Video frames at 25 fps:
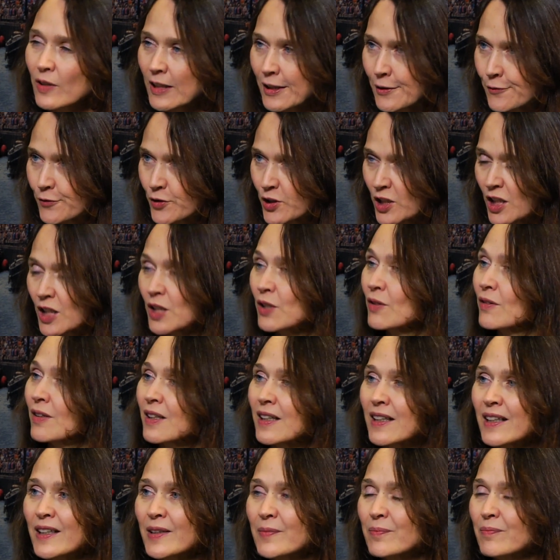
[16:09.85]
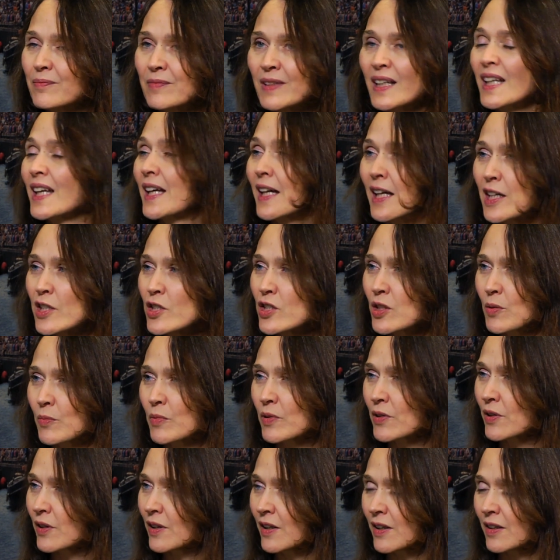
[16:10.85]
continually engaging
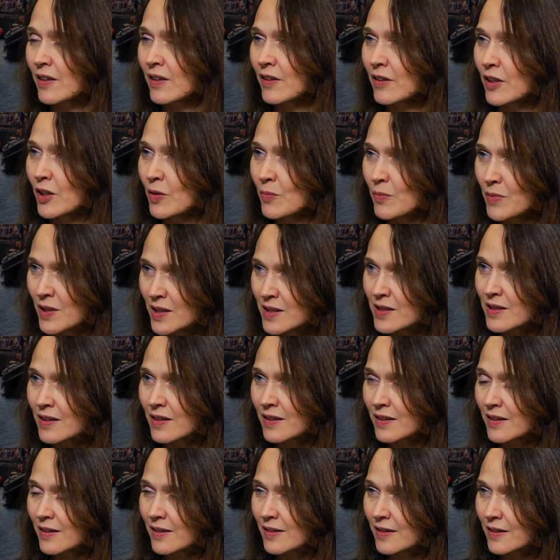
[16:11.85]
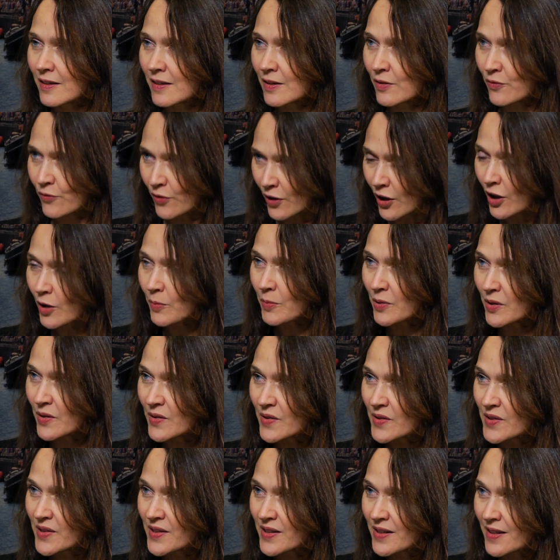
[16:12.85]
with our immediate
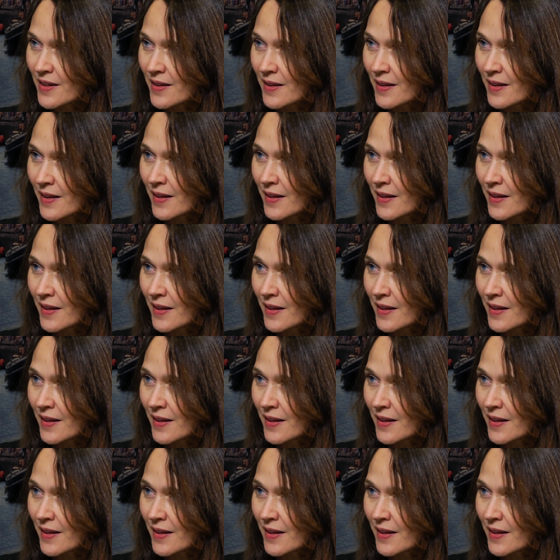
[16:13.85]
environments.